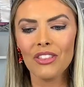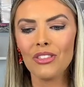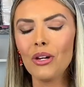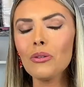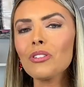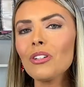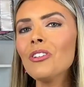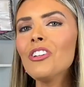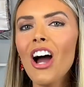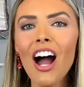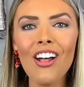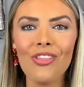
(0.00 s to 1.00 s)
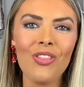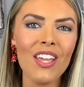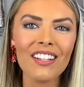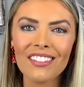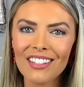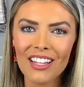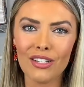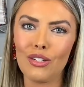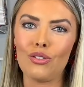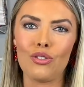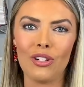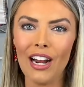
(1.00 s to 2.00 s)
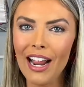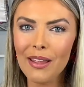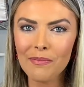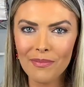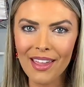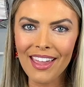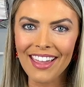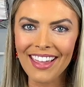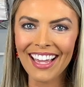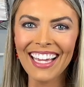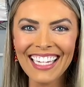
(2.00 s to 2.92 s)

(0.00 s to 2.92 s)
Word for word: Those are not things that describe me.